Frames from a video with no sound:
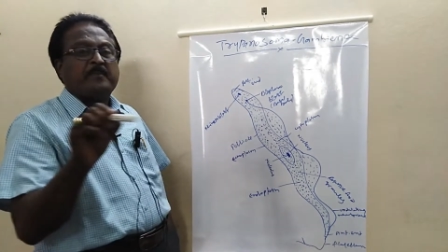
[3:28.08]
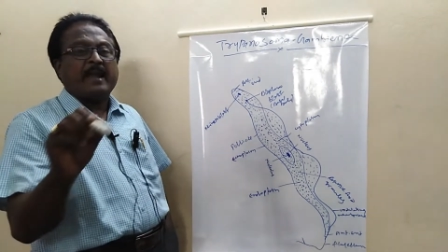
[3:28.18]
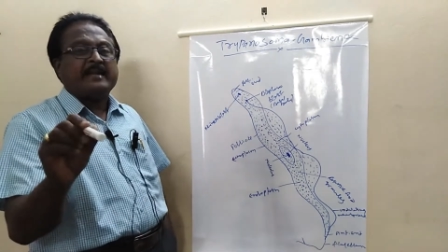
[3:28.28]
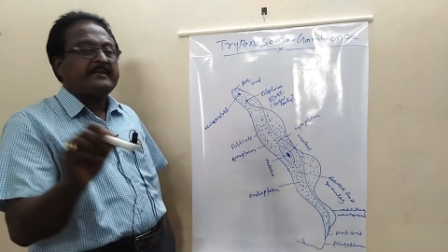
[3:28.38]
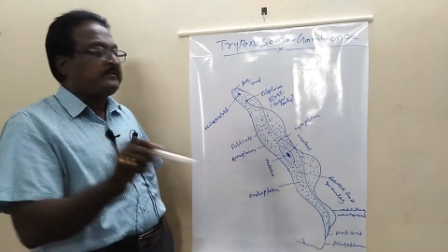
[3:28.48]

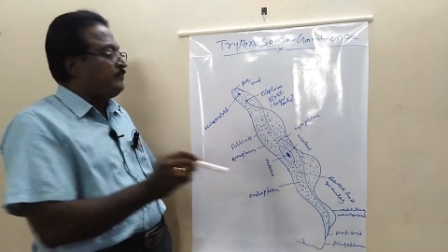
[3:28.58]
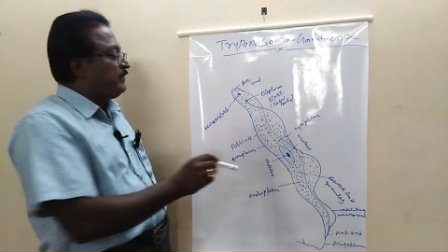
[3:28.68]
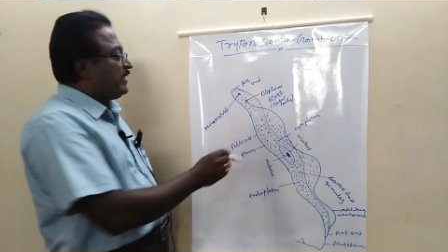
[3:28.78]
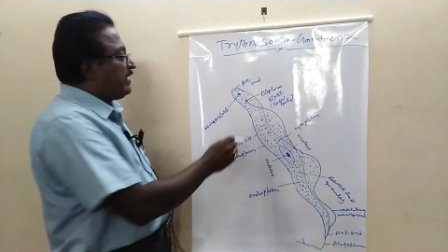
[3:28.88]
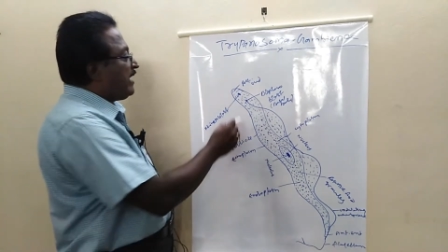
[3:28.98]
blunt
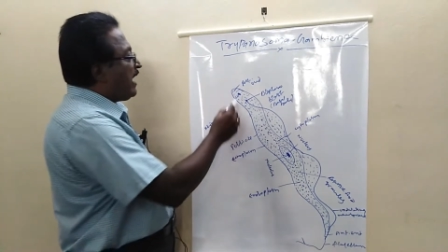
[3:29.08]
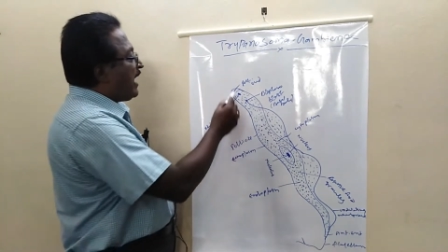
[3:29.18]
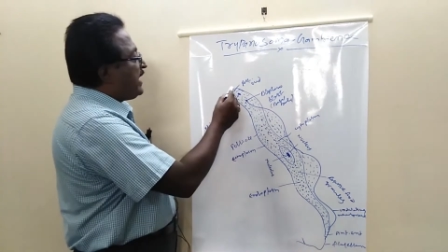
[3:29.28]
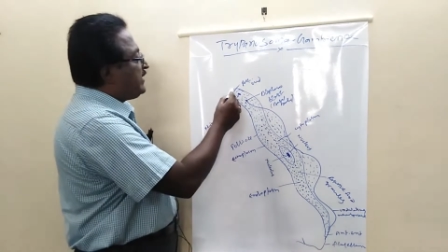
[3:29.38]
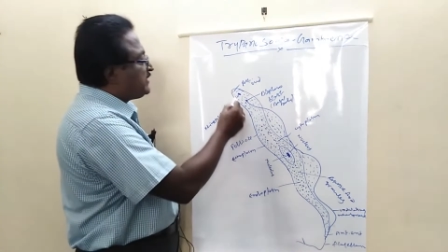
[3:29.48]

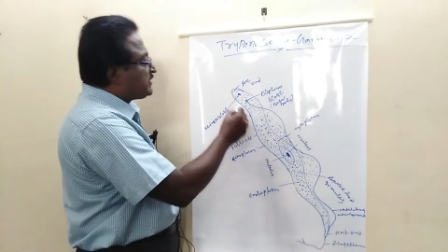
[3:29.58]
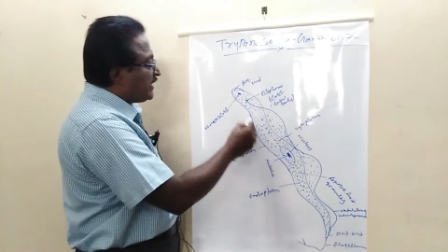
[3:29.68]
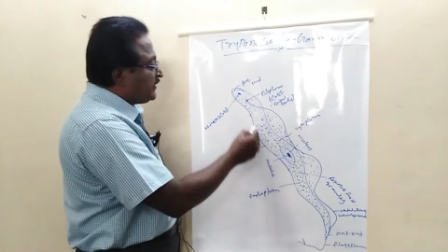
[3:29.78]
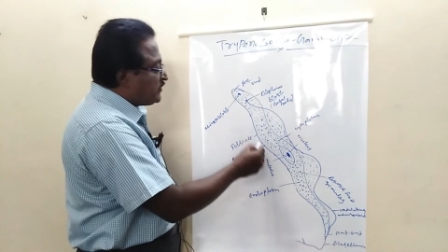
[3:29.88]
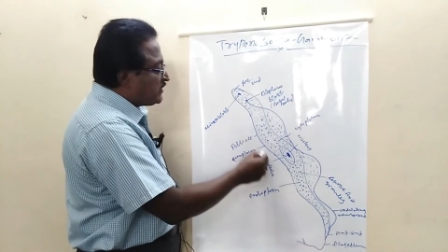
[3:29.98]
and it is
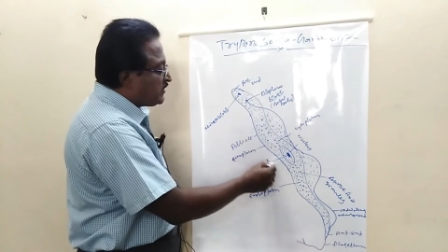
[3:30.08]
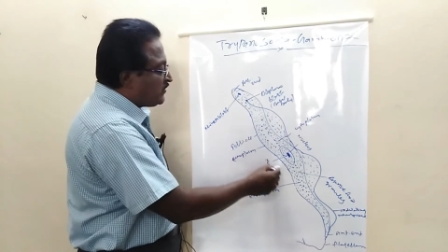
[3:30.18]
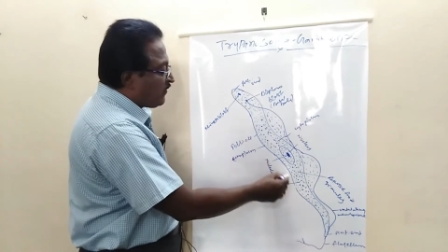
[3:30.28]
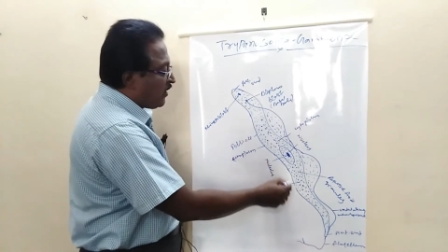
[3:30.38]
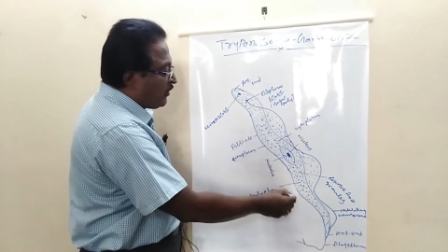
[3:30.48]

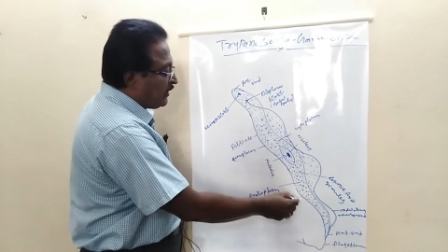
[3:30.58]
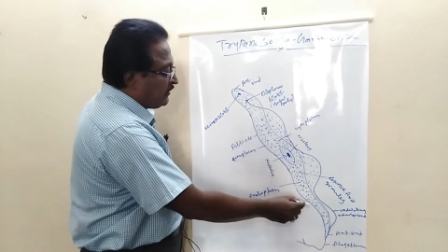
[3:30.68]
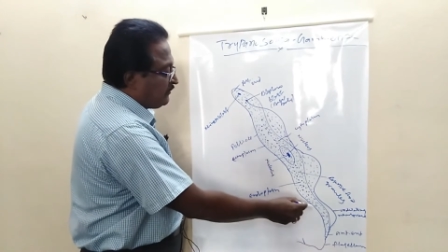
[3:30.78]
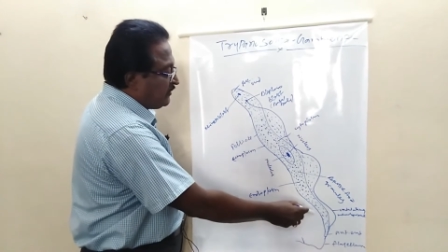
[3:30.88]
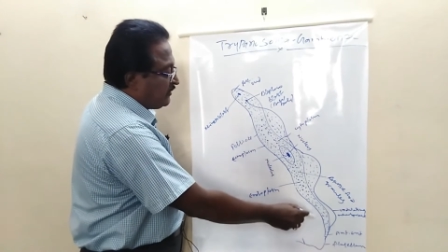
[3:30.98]
continuously
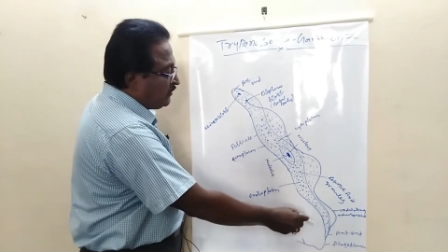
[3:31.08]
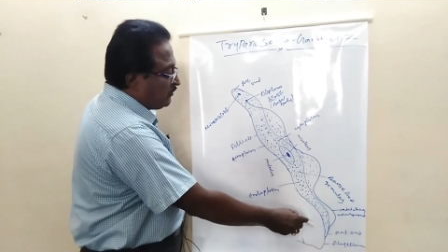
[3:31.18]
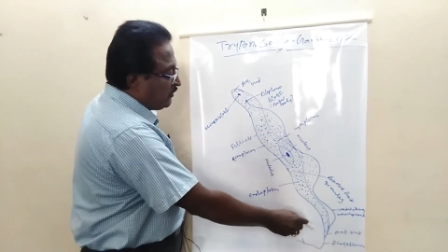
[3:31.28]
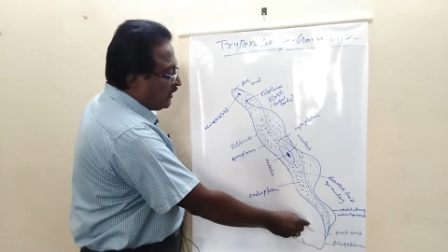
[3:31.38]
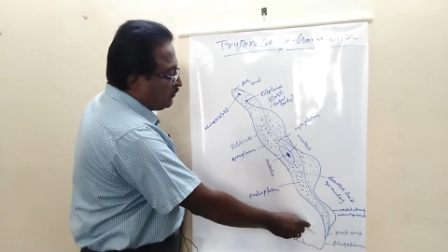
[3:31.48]
following
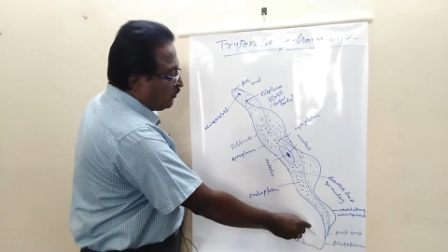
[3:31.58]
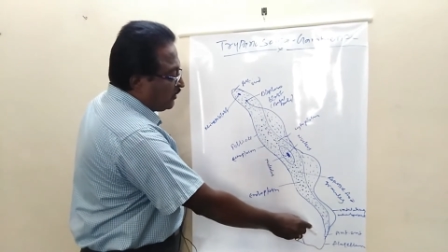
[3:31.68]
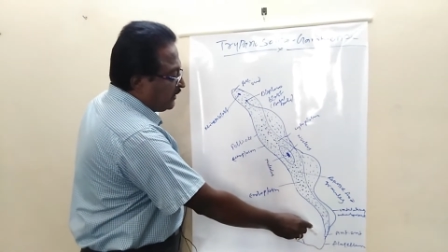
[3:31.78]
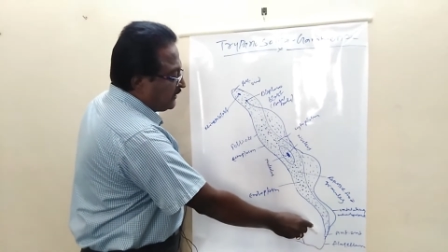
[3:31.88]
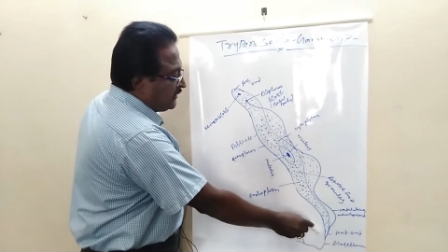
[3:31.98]
at
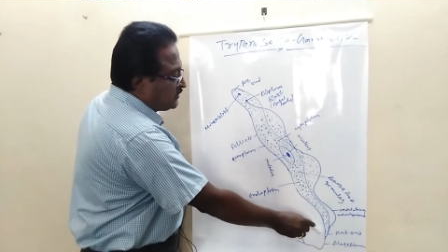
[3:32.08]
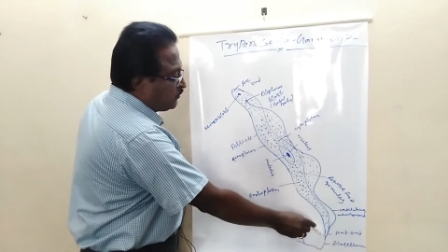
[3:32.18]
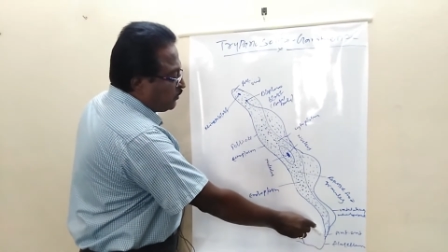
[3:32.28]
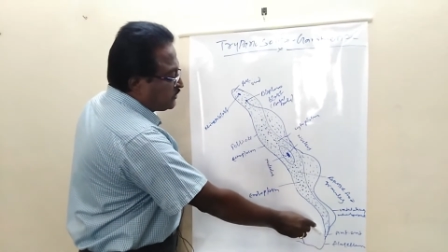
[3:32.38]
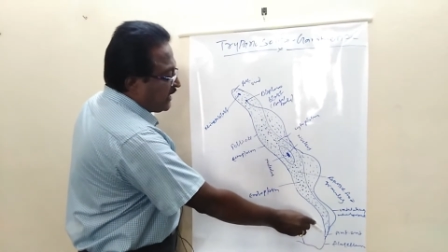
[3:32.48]
its
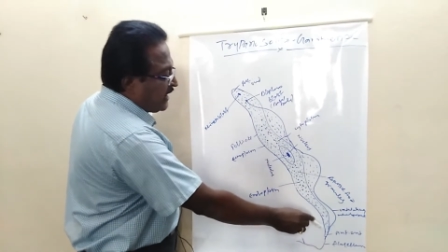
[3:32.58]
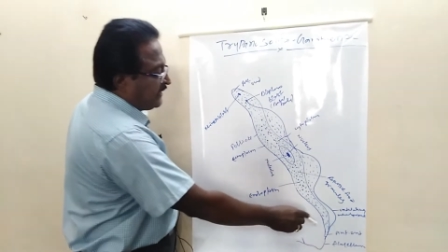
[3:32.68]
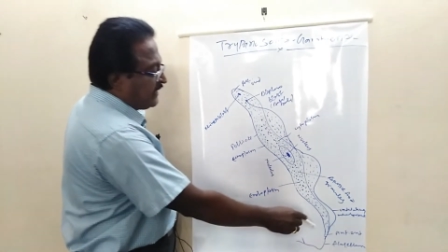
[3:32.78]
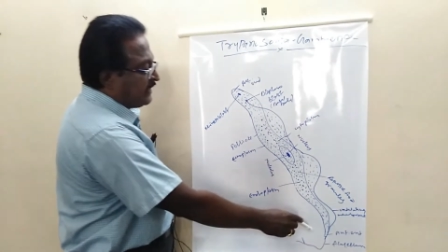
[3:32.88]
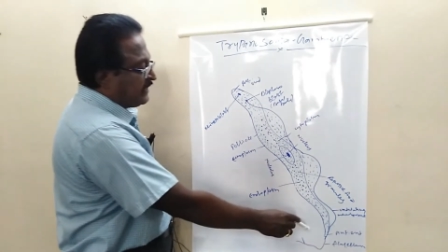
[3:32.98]
most
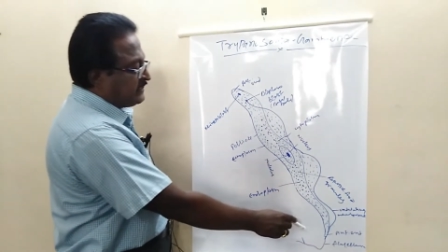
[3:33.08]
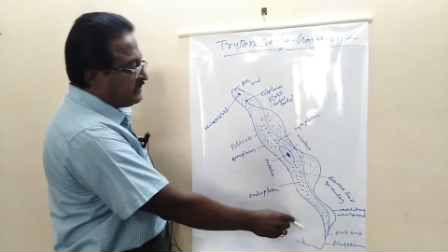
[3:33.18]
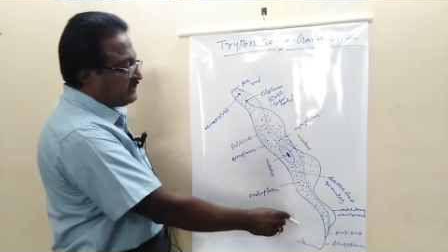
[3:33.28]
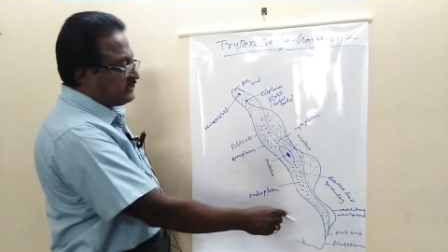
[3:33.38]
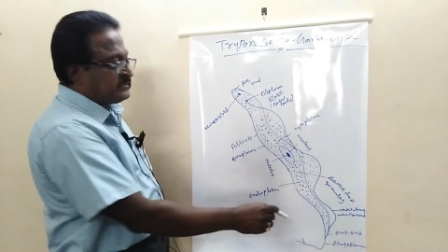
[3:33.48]
anterior end is